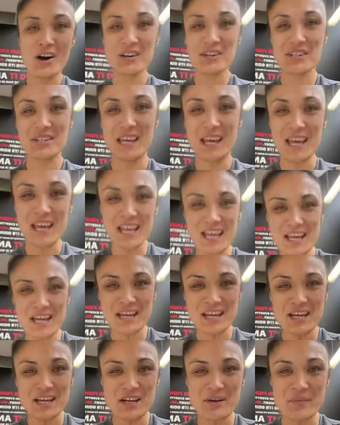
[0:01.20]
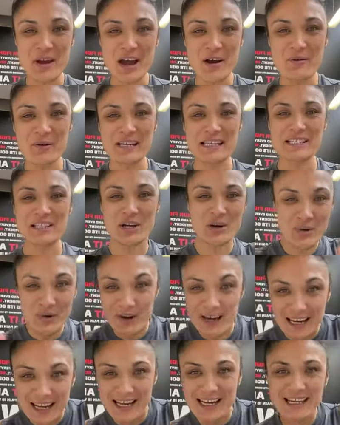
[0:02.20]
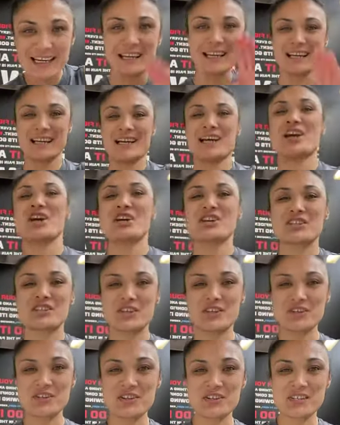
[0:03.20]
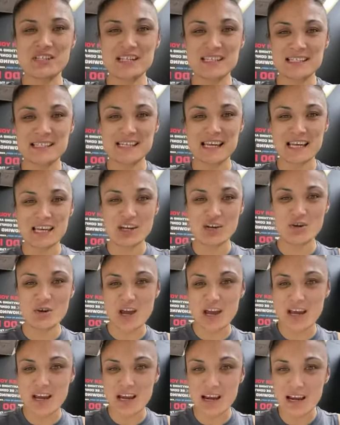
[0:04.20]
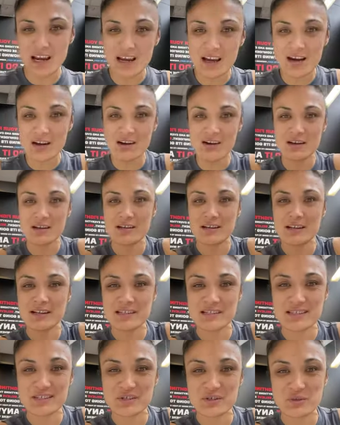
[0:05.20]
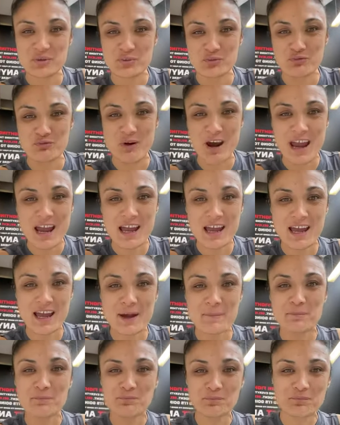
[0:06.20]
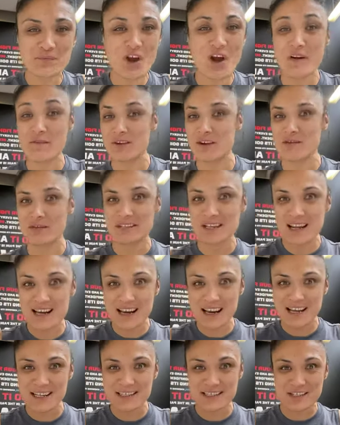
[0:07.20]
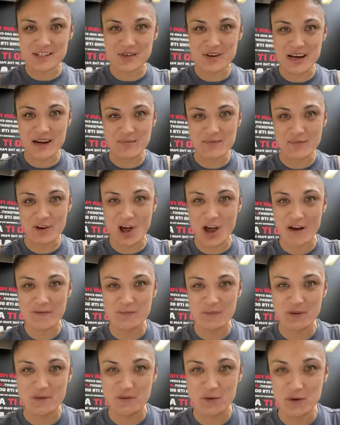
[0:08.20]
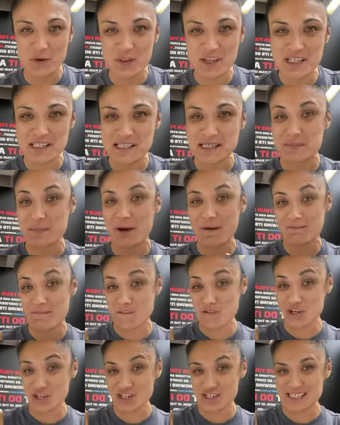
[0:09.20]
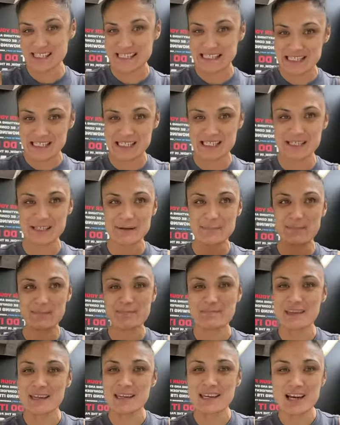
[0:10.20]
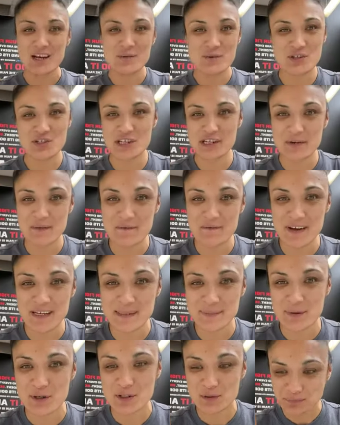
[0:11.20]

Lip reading: Team, how we doing? So good to see you in here on Instagram. I've never done an Instagram live before. This is my first time. Usually on Facebook.